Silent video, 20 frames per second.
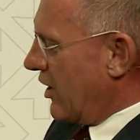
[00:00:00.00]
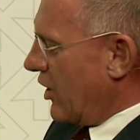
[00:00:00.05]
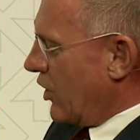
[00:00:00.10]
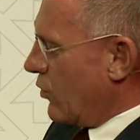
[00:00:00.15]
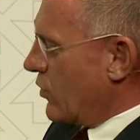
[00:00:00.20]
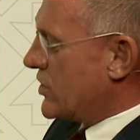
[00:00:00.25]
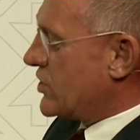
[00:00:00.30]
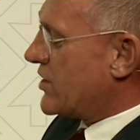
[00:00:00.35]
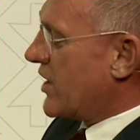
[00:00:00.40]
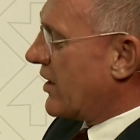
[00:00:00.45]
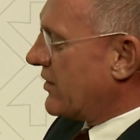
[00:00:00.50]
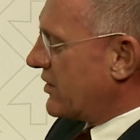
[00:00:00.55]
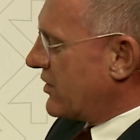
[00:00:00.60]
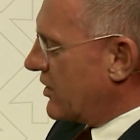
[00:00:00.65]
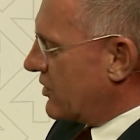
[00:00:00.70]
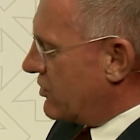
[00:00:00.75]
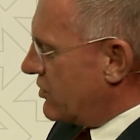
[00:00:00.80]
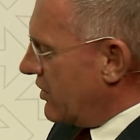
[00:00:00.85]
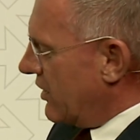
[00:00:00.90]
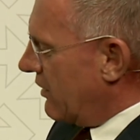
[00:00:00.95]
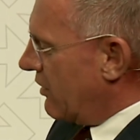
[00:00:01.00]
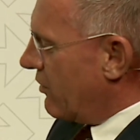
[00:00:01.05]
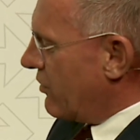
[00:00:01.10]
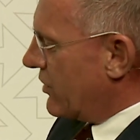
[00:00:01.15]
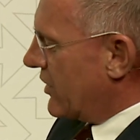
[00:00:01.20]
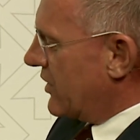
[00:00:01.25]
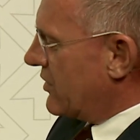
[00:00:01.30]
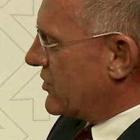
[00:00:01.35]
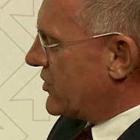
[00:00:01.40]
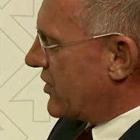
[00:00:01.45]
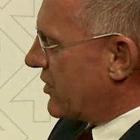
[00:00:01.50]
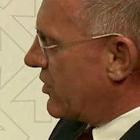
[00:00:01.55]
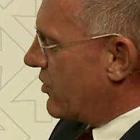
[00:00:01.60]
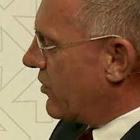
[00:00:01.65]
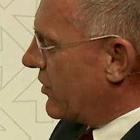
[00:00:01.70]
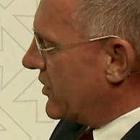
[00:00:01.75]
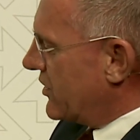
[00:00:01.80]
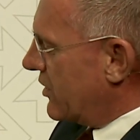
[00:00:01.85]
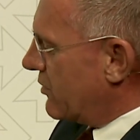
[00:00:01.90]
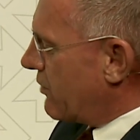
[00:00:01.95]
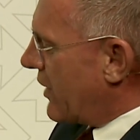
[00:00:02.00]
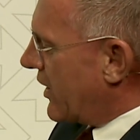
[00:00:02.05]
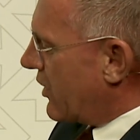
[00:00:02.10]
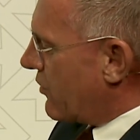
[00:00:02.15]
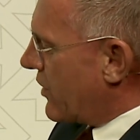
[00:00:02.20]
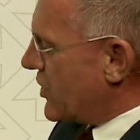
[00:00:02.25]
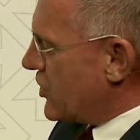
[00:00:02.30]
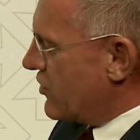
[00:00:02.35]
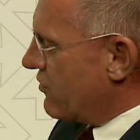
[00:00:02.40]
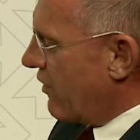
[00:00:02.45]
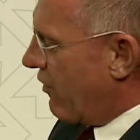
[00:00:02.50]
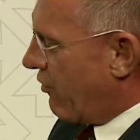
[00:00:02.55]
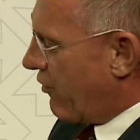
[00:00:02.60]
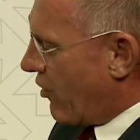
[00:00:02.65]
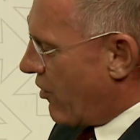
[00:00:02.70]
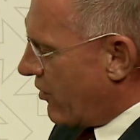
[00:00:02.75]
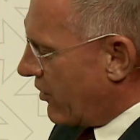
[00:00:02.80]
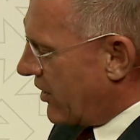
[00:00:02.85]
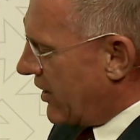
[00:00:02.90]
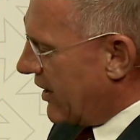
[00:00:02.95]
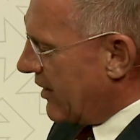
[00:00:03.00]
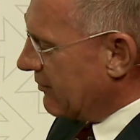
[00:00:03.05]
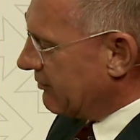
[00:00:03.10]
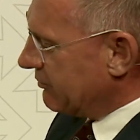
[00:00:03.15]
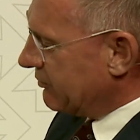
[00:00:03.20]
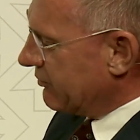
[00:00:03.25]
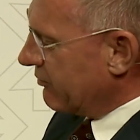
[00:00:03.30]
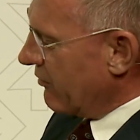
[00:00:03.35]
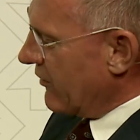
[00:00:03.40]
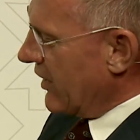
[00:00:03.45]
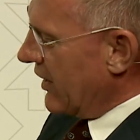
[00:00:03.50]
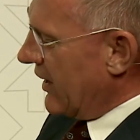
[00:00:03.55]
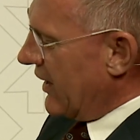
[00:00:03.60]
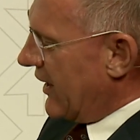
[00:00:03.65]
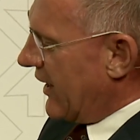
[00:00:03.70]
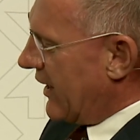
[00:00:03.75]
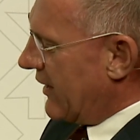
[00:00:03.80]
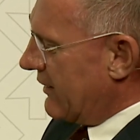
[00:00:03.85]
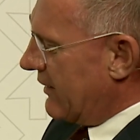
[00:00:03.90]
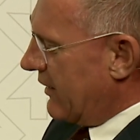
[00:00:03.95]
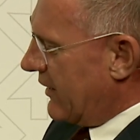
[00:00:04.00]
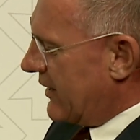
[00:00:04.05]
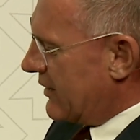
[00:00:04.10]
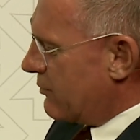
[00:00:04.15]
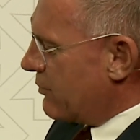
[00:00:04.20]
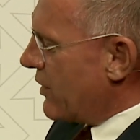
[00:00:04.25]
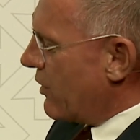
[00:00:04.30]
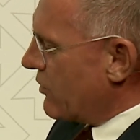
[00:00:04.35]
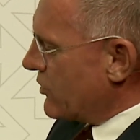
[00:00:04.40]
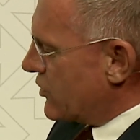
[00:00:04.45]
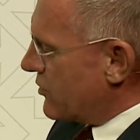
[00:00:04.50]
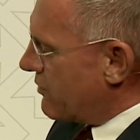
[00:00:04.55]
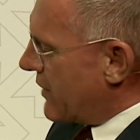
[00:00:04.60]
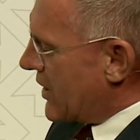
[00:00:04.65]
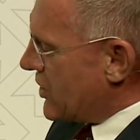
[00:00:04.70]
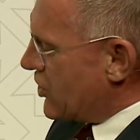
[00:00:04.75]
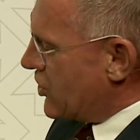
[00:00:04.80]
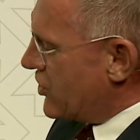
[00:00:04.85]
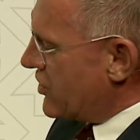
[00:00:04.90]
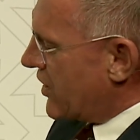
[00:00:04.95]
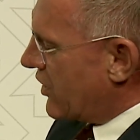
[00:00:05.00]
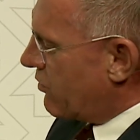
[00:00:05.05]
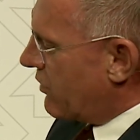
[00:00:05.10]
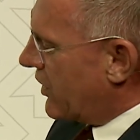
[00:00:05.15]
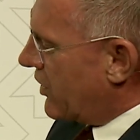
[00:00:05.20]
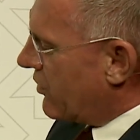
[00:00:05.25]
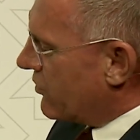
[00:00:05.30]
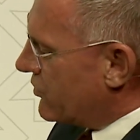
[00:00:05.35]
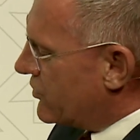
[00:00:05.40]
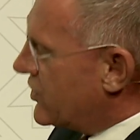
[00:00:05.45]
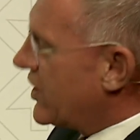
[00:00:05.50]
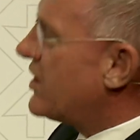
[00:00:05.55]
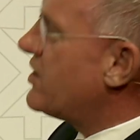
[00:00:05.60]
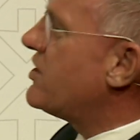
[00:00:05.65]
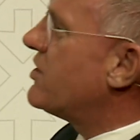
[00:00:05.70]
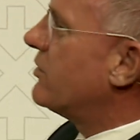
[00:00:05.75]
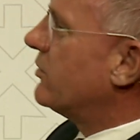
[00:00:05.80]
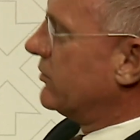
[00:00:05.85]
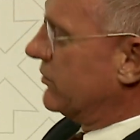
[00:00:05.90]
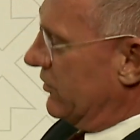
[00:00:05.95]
We started a dialogue in security and migration with Turkey, and let me also mention that we continue